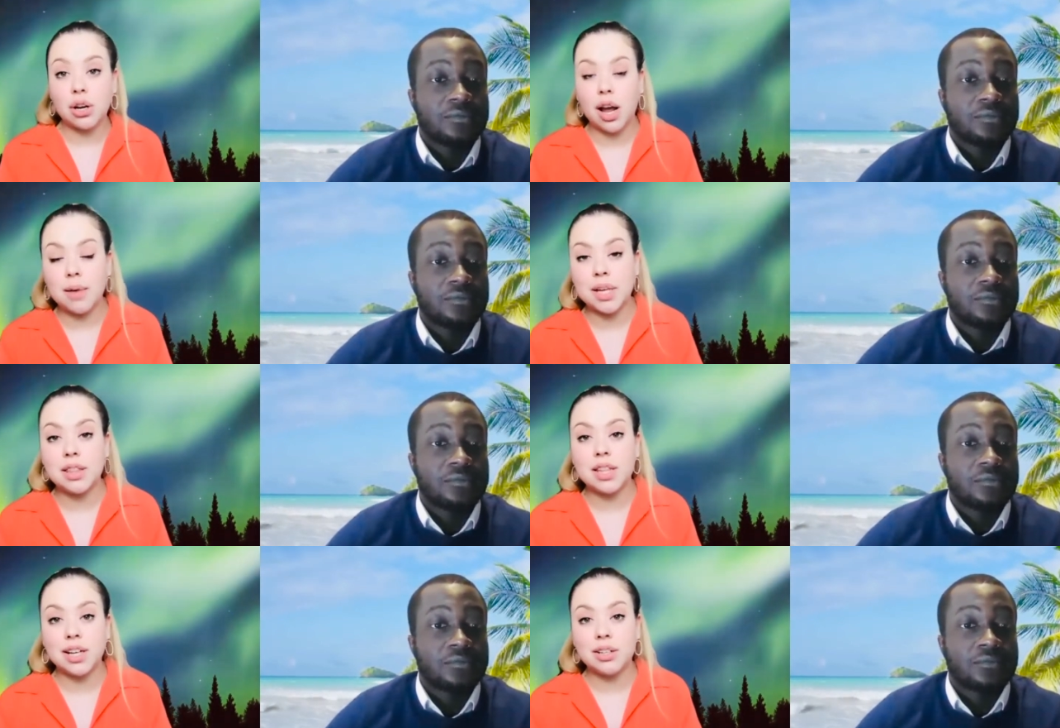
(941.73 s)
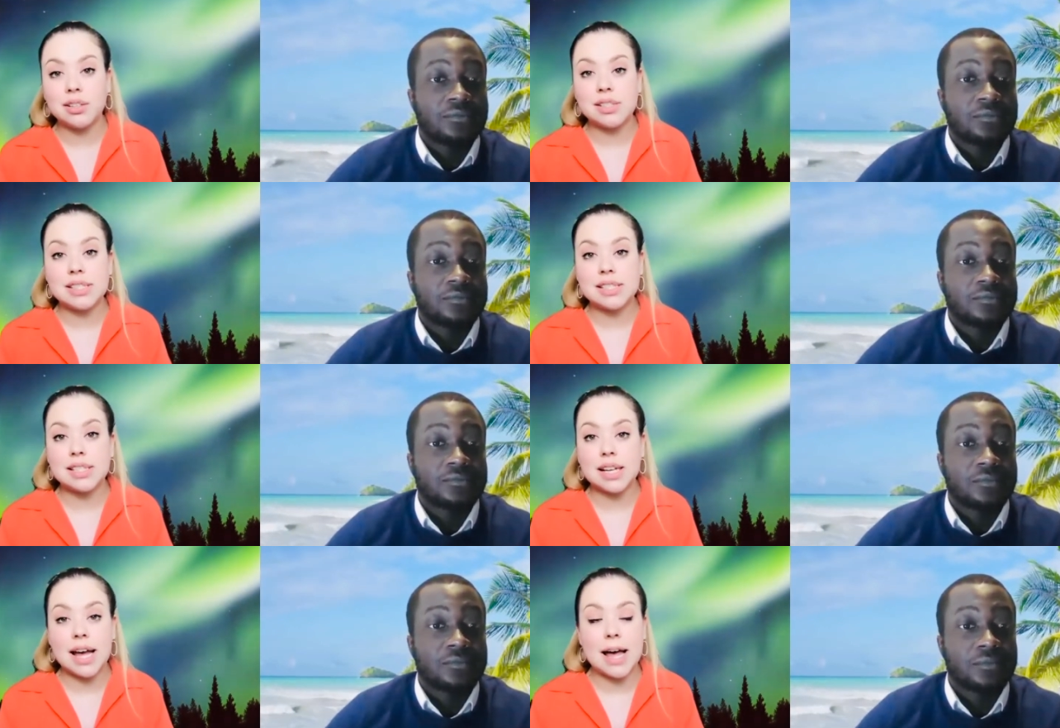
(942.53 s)
Speaker 1: I mean, there's
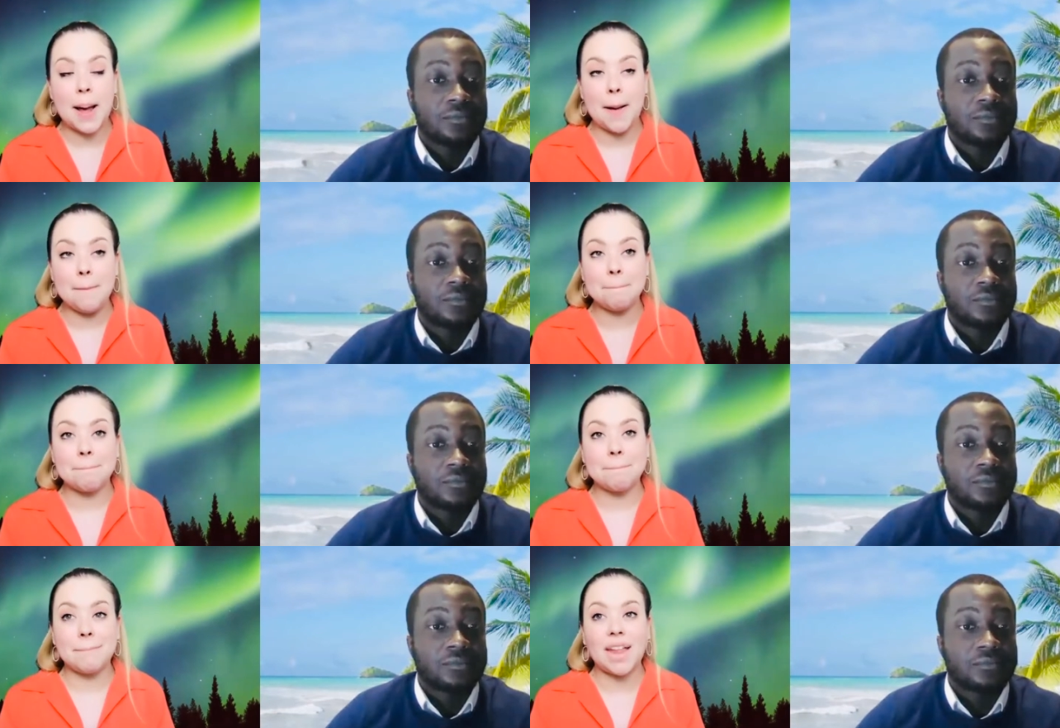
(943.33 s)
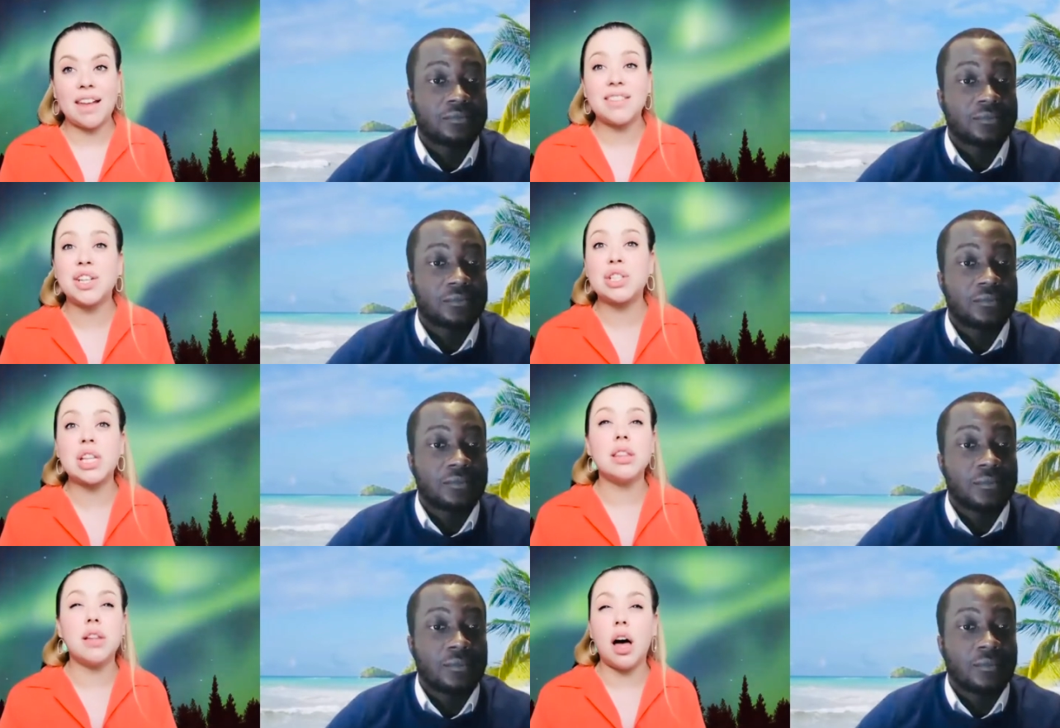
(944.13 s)
um, there's a
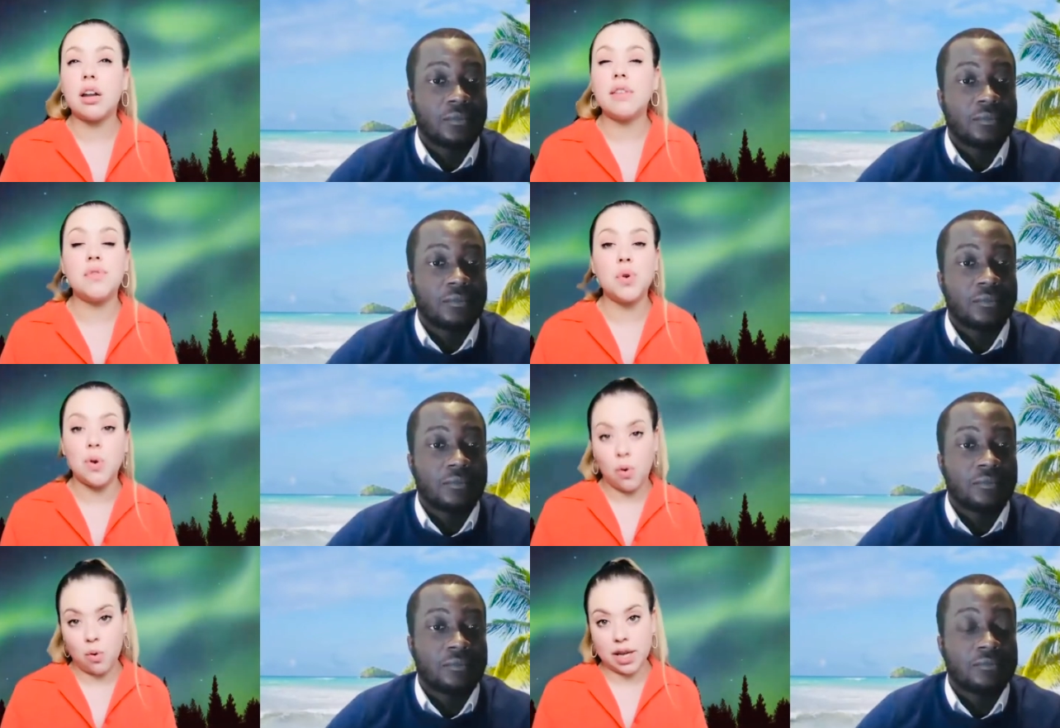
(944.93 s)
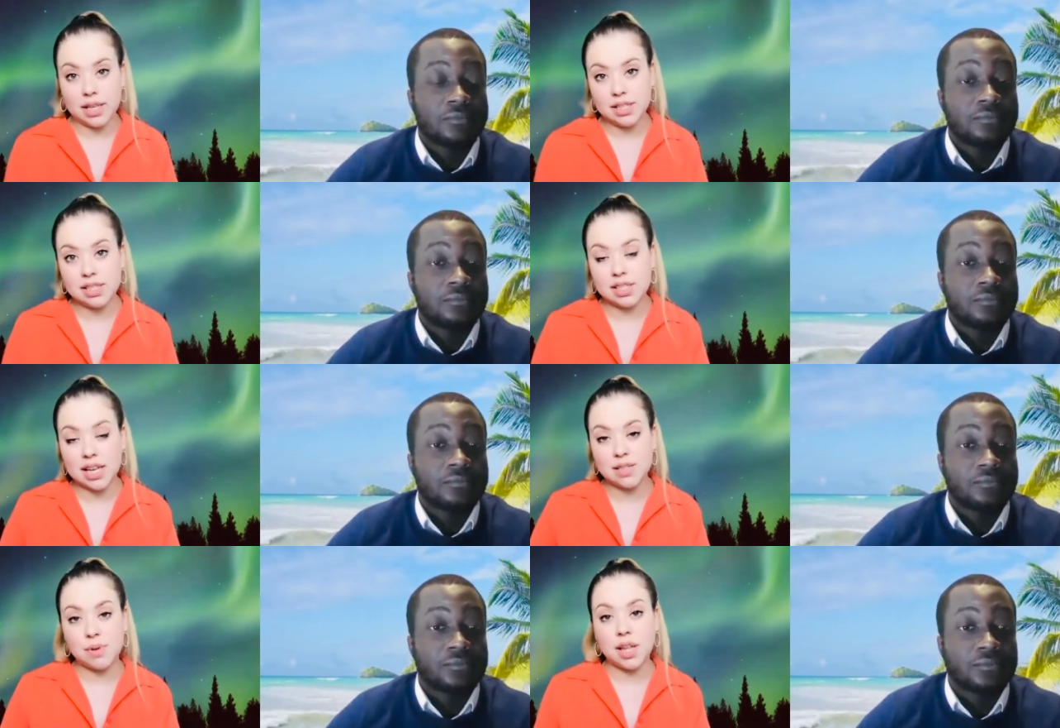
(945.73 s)
lot of noise, as
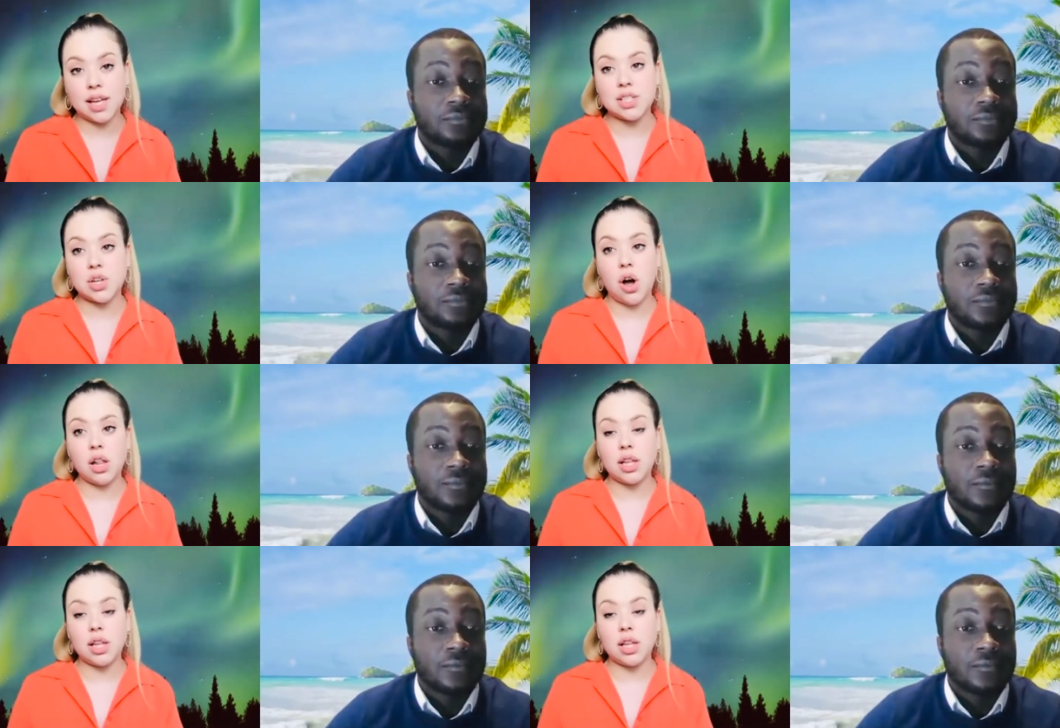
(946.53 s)
we like to call it.